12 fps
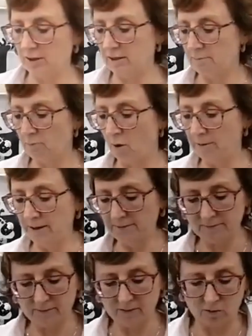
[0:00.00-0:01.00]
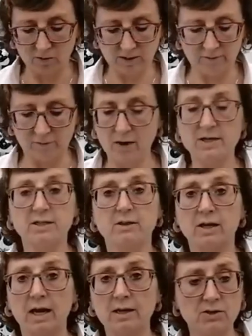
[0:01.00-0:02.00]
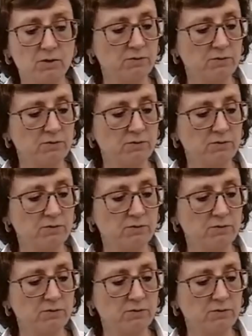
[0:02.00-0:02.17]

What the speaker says: in the bobbin. You've got that in a variety of colors,